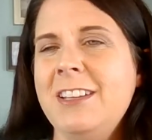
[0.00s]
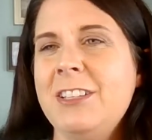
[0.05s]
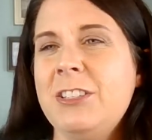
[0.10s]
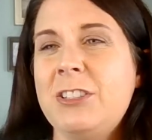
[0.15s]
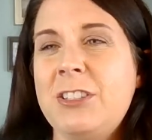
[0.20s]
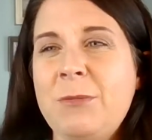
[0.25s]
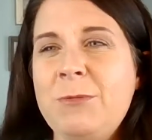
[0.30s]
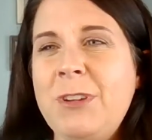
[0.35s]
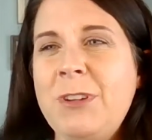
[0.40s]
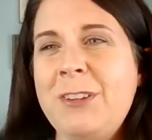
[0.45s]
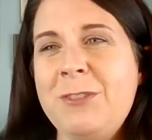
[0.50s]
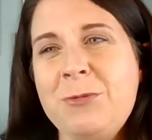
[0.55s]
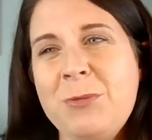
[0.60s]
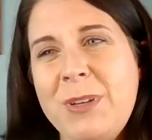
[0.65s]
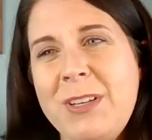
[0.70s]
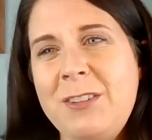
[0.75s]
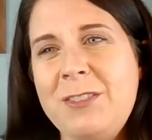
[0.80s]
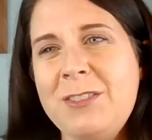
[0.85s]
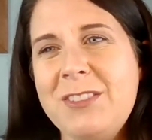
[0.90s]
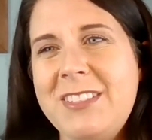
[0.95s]
sometimes
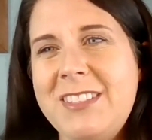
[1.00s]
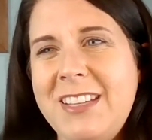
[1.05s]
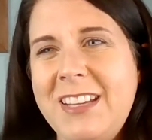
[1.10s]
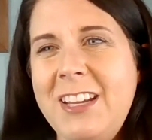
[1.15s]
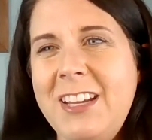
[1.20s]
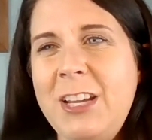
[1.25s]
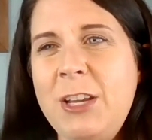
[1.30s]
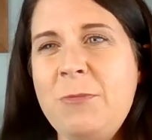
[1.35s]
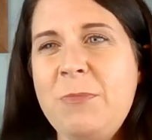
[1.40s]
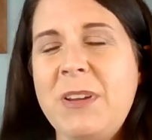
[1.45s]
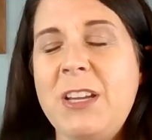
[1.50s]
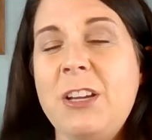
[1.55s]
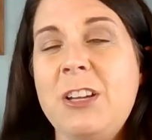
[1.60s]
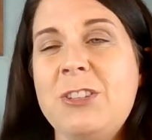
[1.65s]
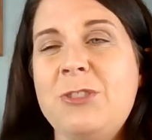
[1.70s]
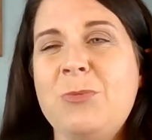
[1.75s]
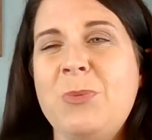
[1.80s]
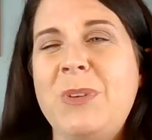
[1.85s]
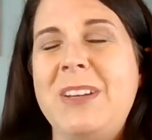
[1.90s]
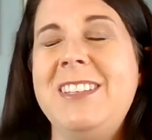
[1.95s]
we don't see it
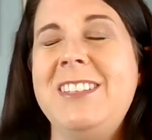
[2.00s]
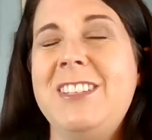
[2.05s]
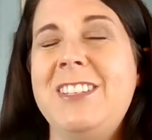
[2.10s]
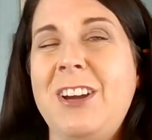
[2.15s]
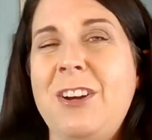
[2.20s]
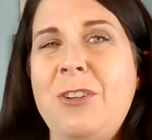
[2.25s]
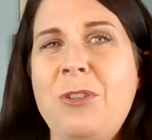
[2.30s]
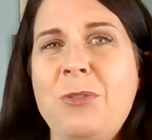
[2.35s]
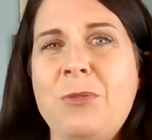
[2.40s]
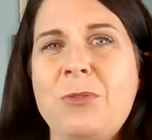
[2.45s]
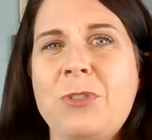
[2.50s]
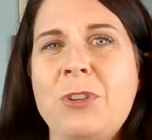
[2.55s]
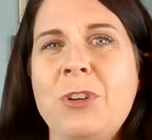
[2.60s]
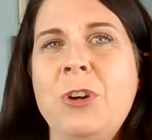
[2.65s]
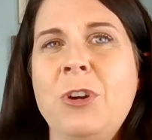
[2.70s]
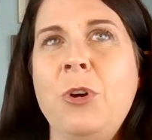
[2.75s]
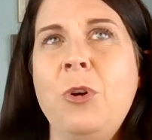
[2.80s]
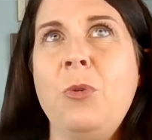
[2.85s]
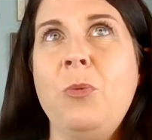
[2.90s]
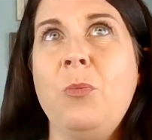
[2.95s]
because we don't
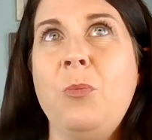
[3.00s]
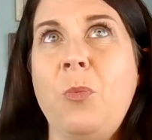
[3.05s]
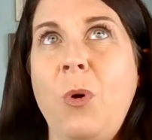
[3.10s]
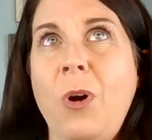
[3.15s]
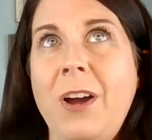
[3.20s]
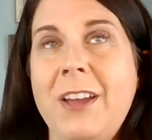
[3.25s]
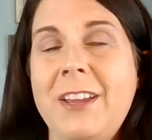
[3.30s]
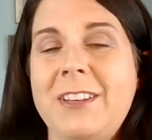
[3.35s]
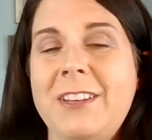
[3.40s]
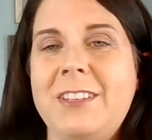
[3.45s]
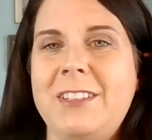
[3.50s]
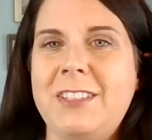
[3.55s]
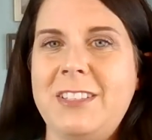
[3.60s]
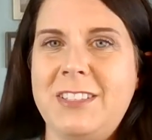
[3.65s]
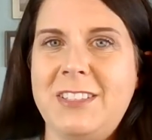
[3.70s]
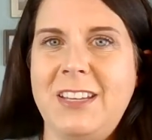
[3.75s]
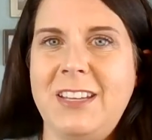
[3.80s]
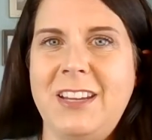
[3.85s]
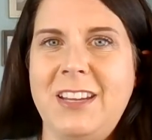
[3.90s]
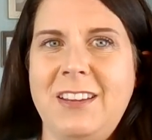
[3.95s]
want to
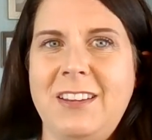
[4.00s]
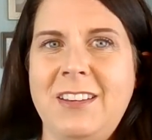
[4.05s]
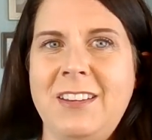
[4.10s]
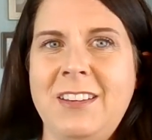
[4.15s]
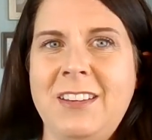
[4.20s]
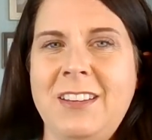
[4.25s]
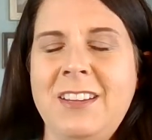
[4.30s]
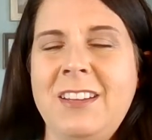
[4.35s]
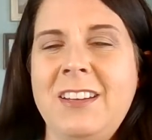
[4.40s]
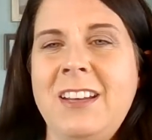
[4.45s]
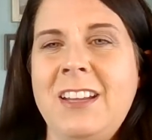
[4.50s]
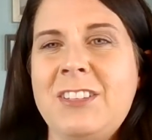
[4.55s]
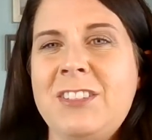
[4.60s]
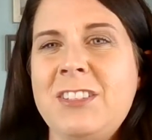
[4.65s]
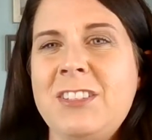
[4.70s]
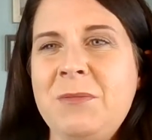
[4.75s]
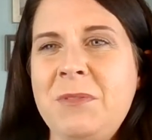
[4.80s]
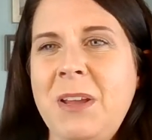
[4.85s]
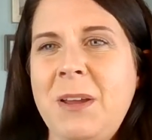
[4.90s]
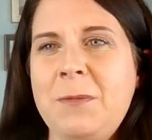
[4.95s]
see it now,
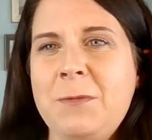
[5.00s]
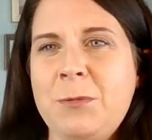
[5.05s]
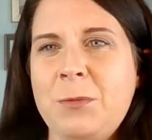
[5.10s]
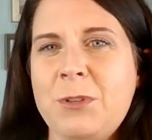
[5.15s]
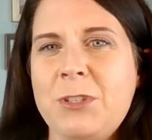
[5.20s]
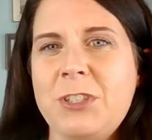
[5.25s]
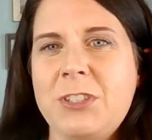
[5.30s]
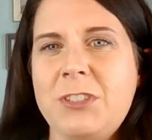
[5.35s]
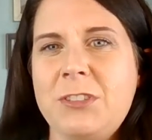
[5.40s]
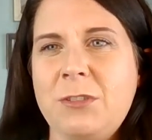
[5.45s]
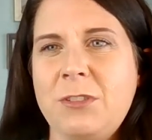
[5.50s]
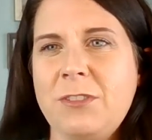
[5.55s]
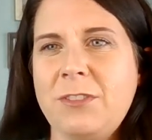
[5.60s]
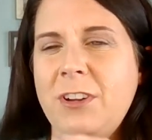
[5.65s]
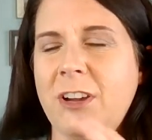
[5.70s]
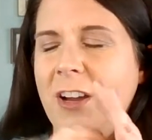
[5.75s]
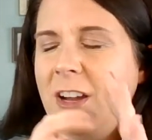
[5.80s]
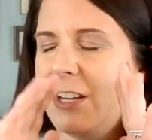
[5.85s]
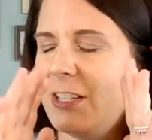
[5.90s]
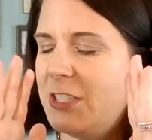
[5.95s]
sometimes we're just sort of
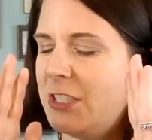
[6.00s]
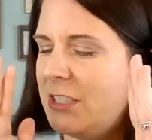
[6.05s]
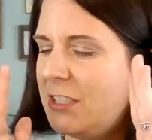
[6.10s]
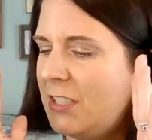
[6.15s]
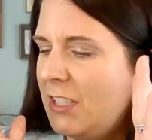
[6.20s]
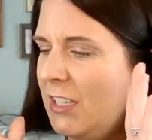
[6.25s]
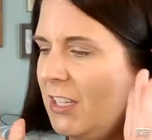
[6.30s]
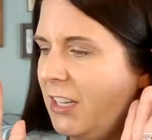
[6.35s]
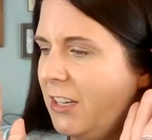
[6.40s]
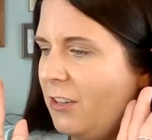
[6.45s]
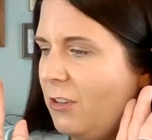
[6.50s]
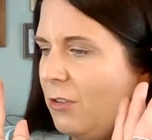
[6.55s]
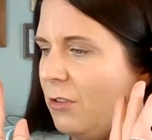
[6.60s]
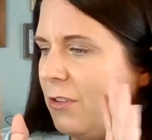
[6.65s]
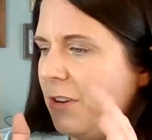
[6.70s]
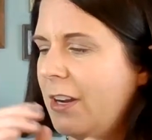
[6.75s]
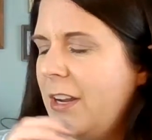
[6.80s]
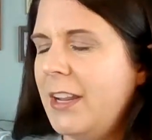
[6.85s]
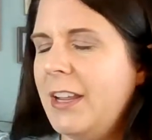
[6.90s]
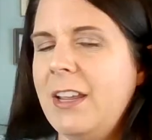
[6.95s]
consciously
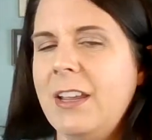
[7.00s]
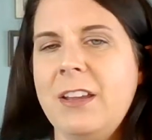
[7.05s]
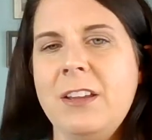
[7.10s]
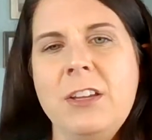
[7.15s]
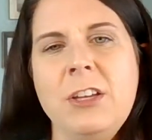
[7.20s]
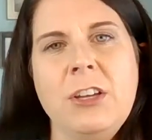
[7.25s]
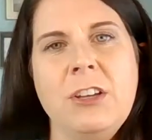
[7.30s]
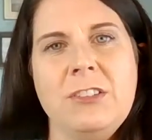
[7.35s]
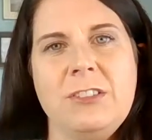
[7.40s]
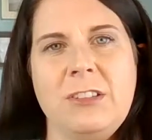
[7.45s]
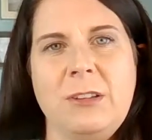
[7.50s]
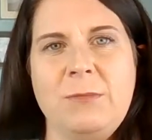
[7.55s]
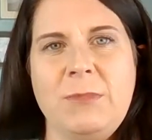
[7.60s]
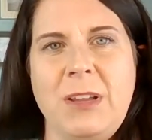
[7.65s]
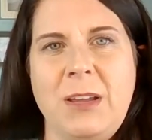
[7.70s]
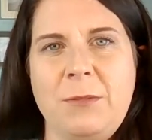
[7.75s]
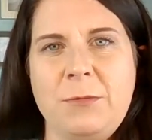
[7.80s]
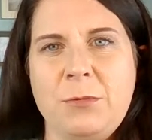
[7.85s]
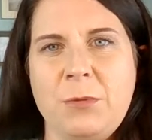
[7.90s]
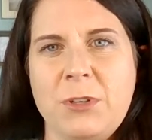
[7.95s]
ignoring it,
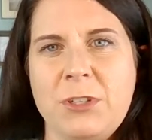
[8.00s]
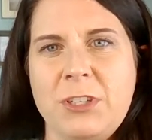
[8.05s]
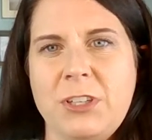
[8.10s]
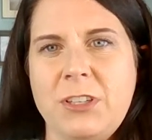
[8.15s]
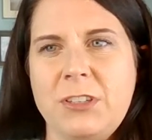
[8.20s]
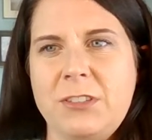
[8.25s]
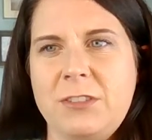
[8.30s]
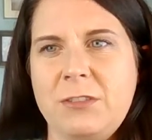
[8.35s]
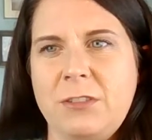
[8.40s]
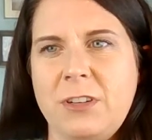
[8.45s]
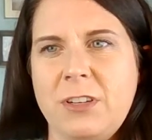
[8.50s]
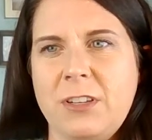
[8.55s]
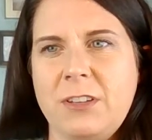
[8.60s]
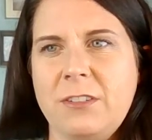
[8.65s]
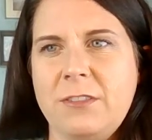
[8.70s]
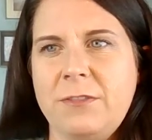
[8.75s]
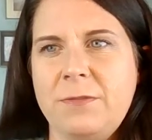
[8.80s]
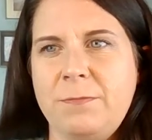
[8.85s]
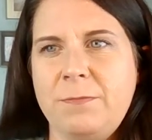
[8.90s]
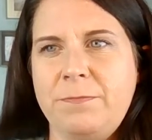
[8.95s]
sometimes we're just sort
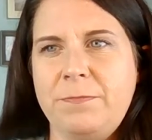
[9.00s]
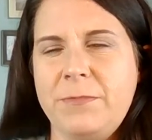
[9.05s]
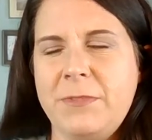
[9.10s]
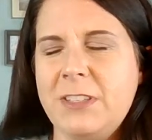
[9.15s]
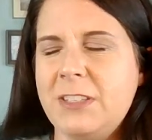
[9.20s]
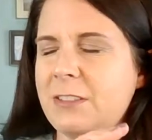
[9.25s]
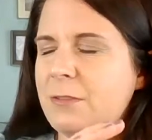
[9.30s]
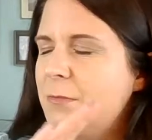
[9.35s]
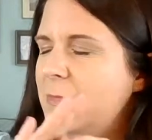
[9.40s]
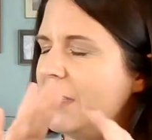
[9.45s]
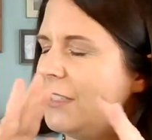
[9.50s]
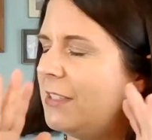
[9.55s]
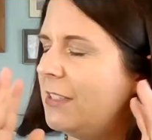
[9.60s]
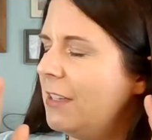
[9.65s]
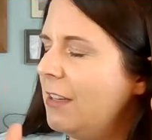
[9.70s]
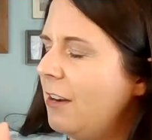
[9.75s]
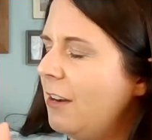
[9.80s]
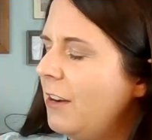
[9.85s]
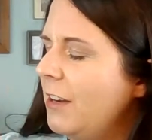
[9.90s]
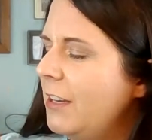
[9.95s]
of
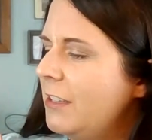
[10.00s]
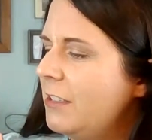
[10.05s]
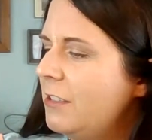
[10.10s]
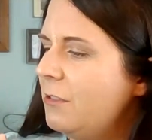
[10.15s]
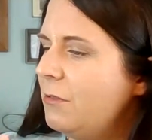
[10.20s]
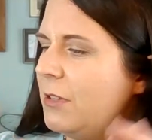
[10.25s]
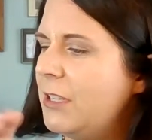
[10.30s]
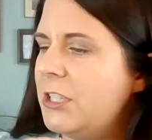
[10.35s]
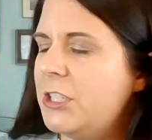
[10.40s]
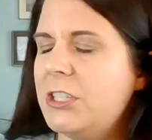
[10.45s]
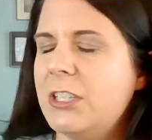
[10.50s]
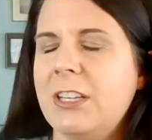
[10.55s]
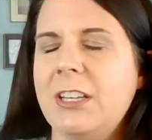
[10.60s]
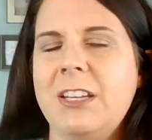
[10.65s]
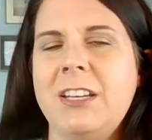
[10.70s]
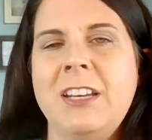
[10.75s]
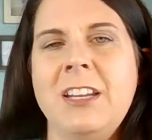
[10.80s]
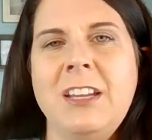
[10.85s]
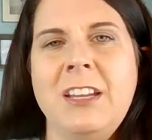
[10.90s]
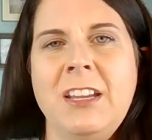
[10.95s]
dismissing our
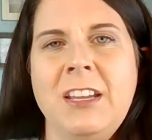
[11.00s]
intuition.